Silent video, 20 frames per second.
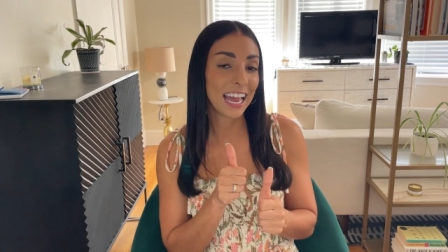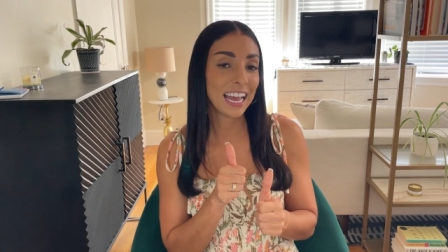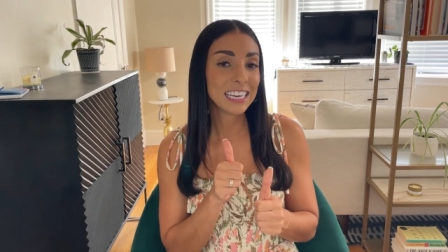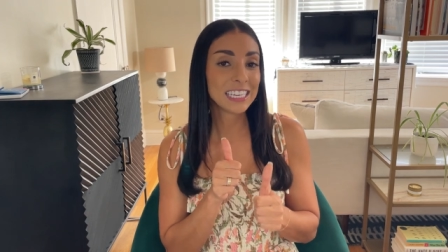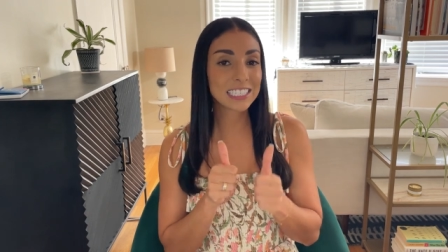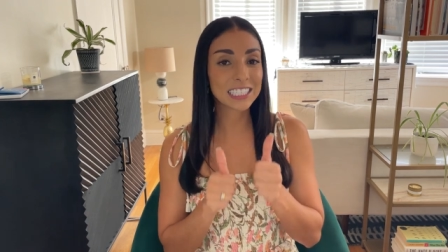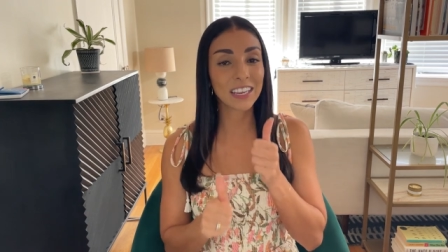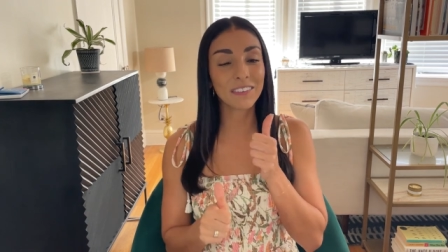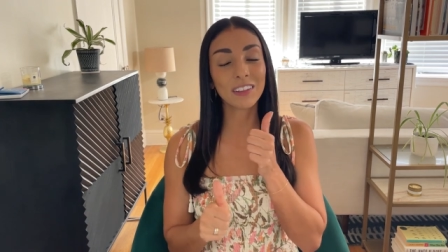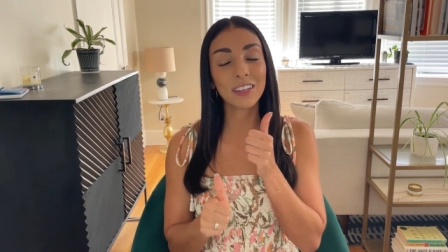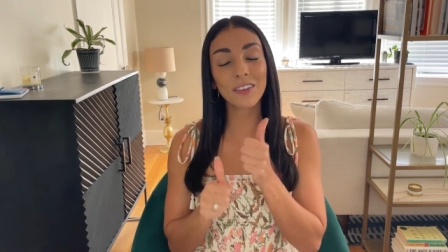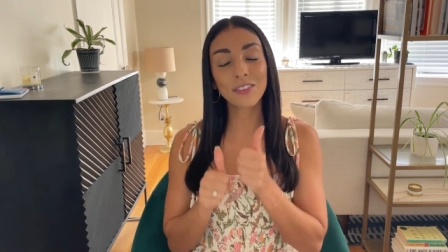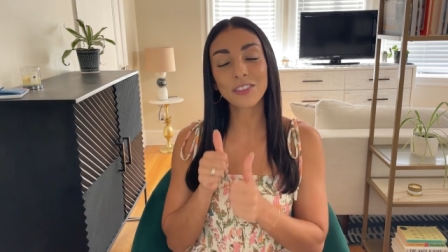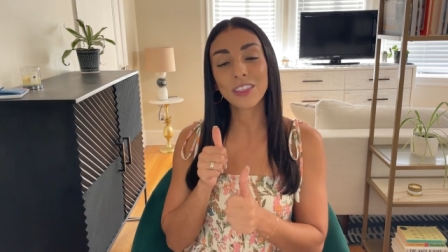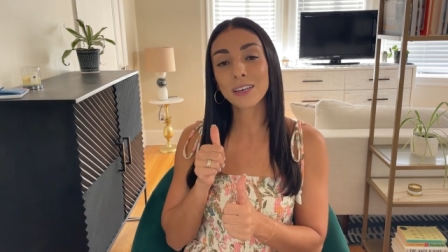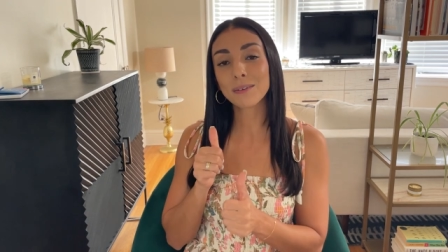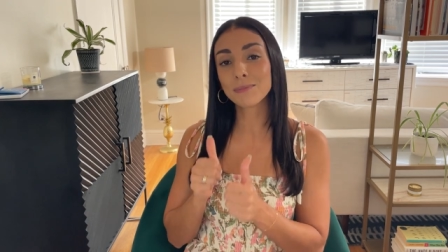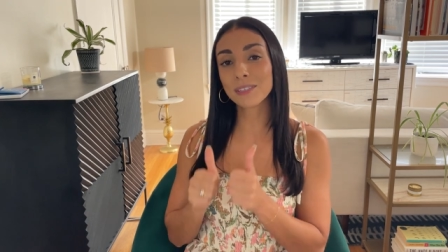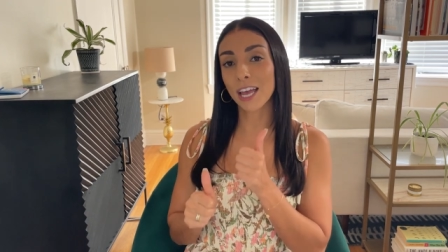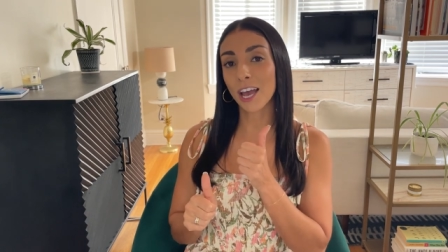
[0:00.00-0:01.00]
Just give a little
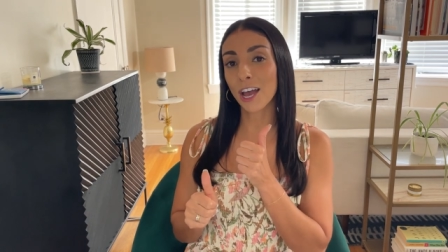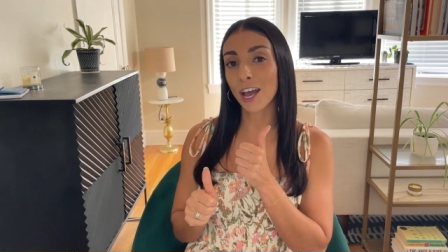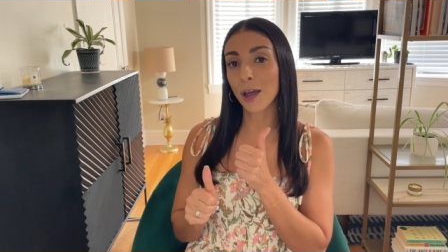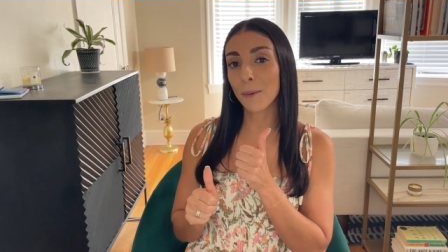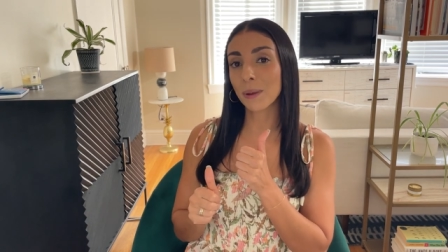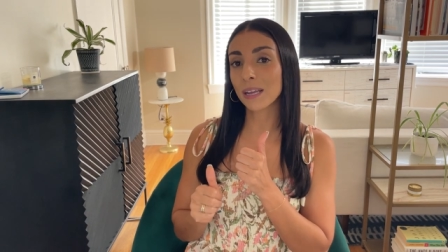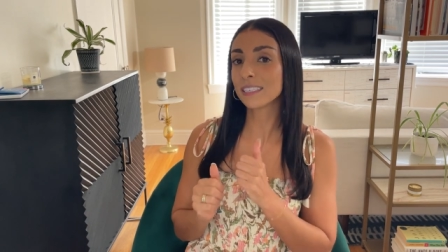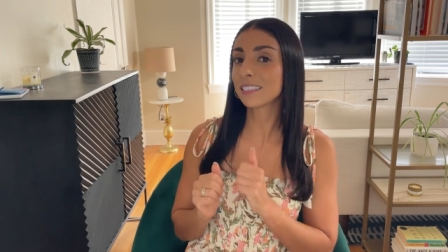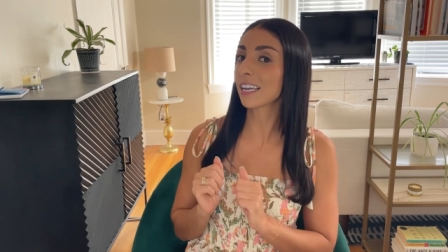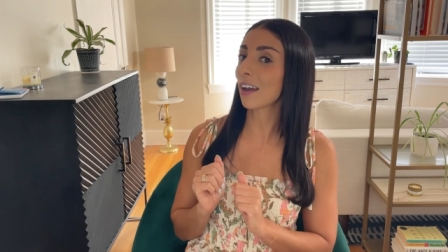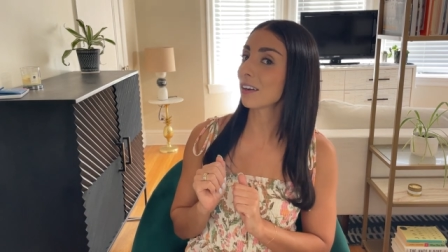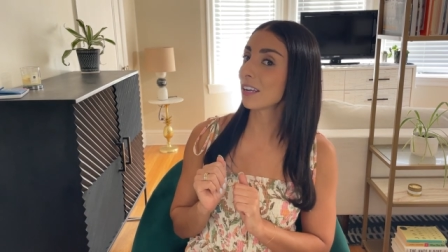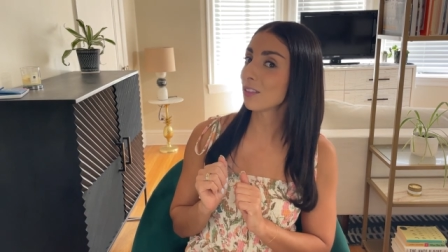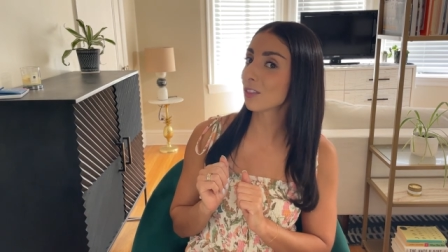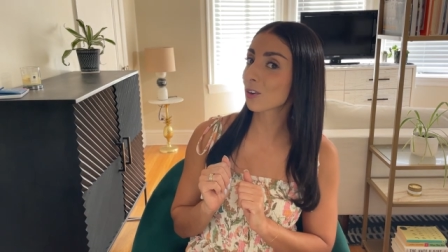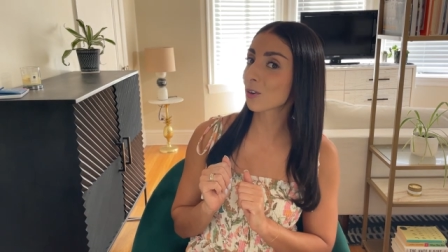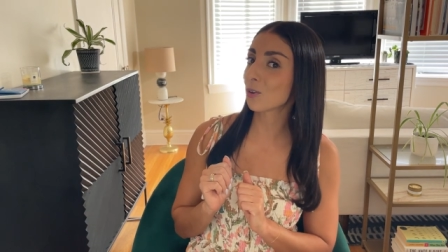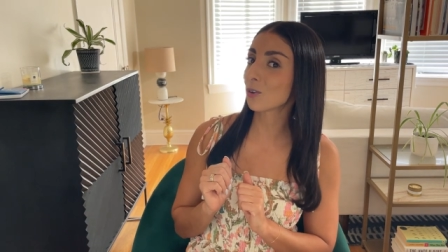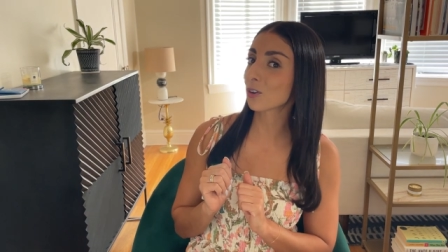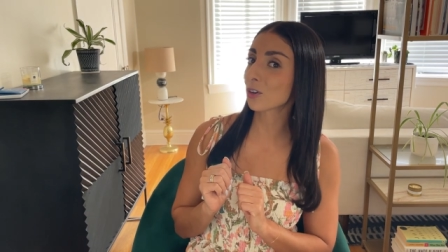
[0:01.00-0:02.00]
thumbs up down in the
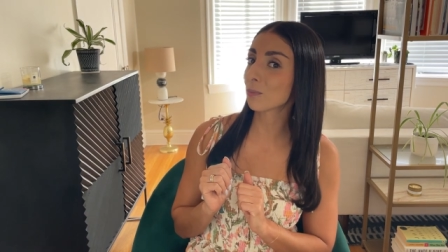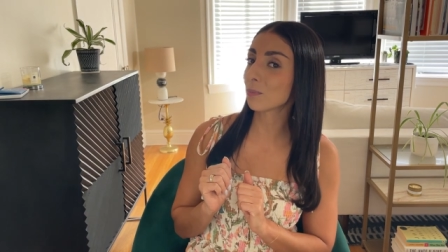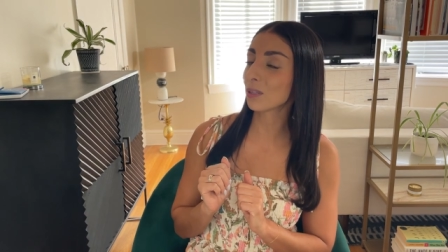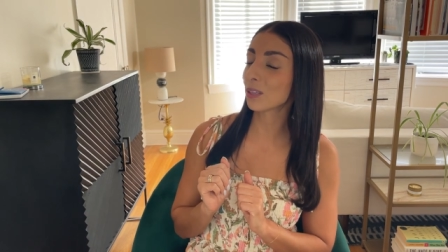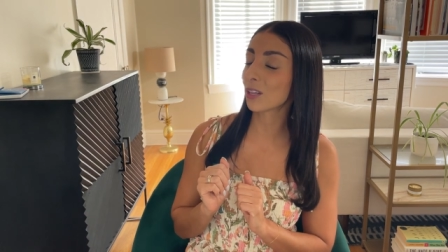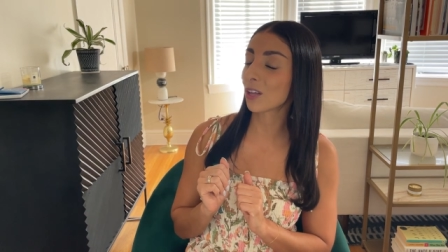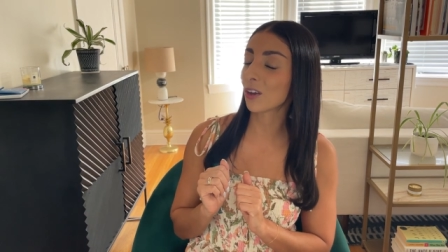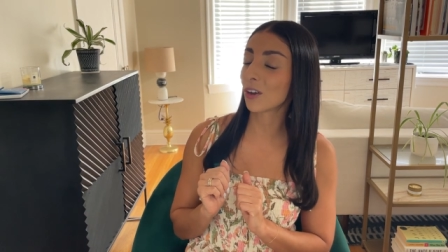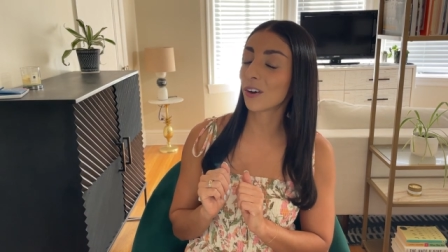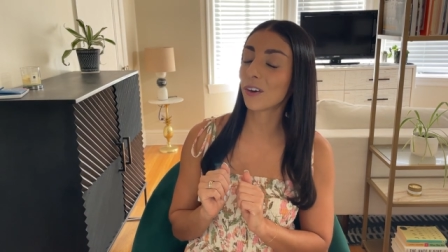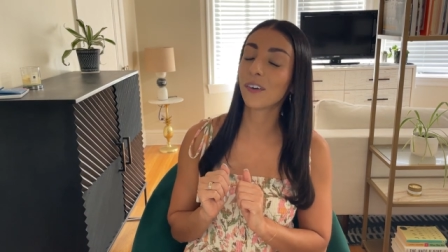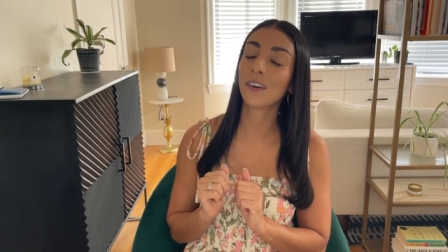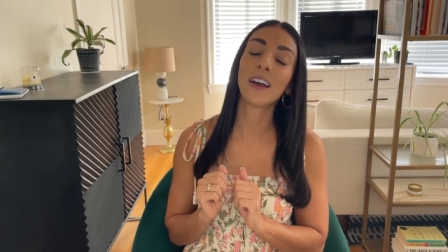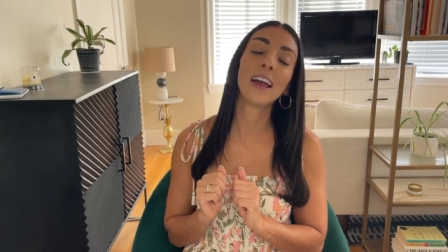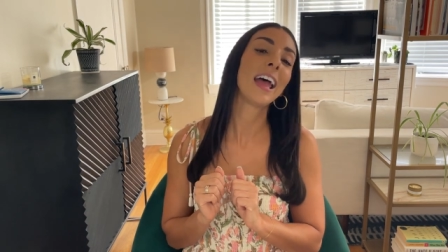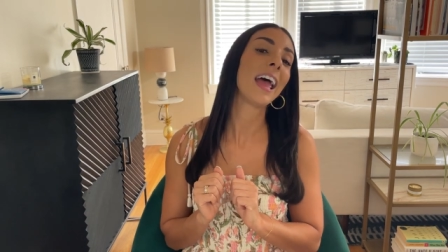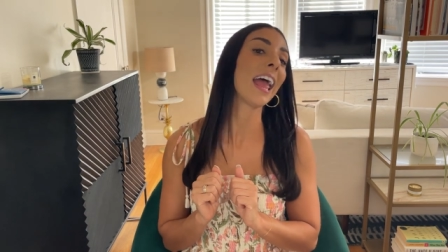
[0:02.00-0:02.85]
corner below.